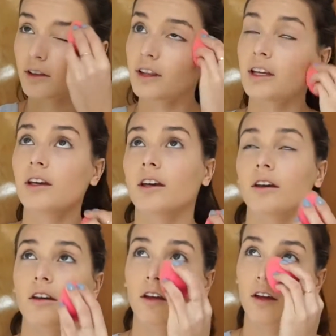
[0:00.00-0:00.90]

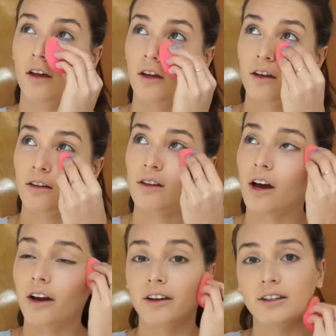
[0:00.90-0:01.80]
the
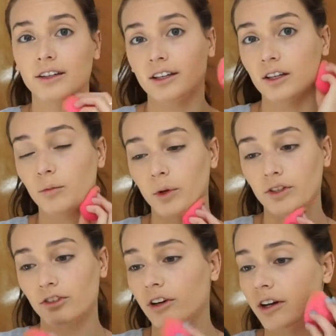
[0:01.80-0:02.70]
NARS Tinted
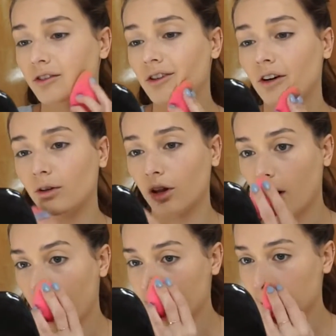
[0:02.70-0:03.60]
Moisturizer a
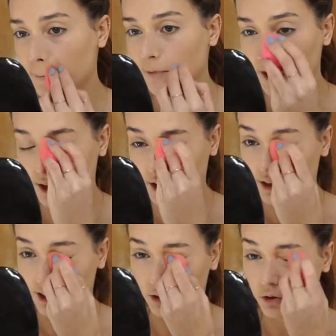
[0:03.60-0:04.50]
lot.
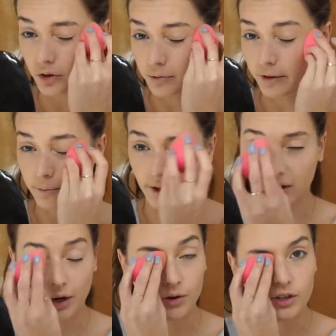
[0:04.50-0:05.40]
That was sort of like my
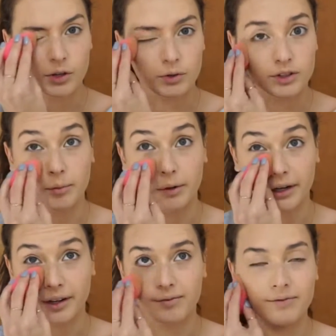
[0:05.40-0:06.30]
go-to
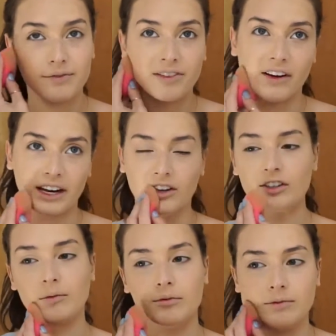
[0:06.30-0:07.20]
summer
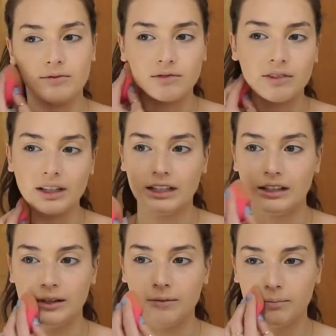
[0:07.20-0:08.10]

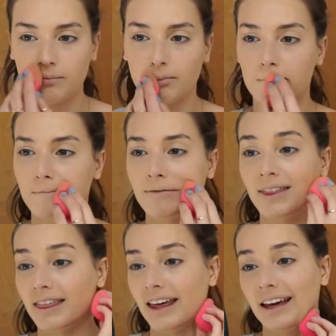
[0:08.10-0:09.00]
foundation-y
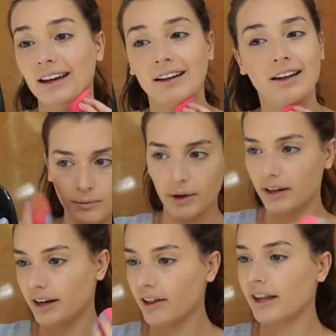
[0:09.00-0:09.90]
thing.
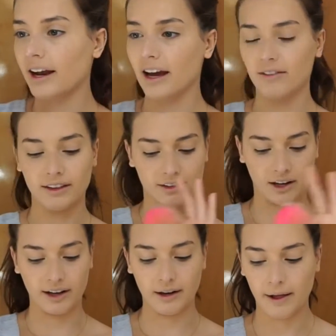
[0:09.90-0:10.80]
But now that I have this
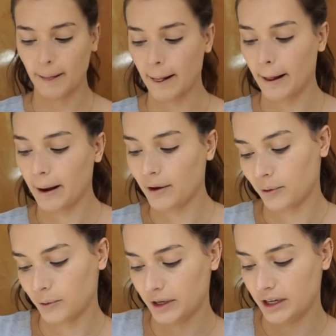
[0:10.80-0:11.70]
on,
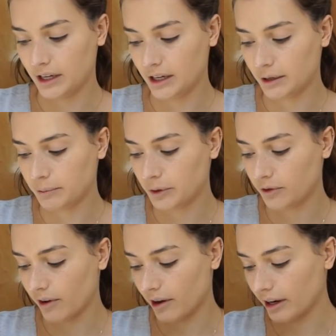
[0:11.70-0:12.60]
we
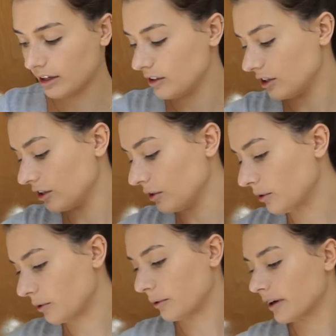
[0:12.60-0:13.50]
move on
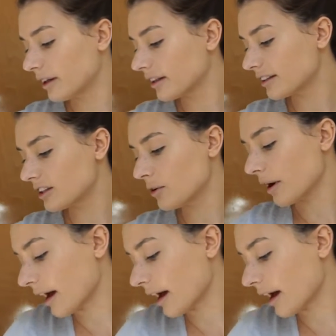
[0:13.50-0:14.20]
to, let's do